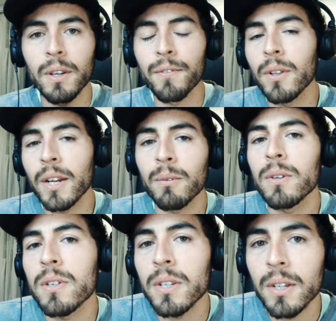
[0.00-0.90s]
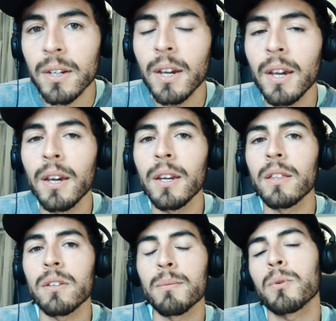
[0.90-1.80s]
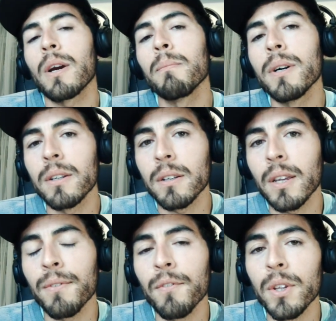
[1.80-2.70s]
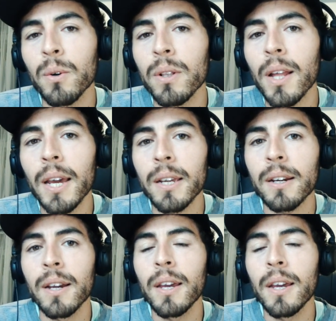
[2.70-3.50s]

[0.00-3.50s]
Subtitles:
like what you see, hit the subscribe button, give the video a like